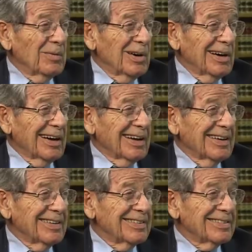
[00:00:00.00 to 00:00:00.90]
boy,
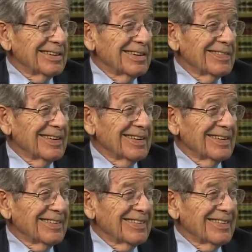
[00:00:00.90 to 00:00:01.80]
Steve, I
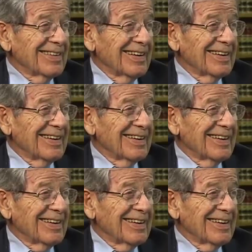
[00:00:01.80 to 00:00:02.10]
don't know.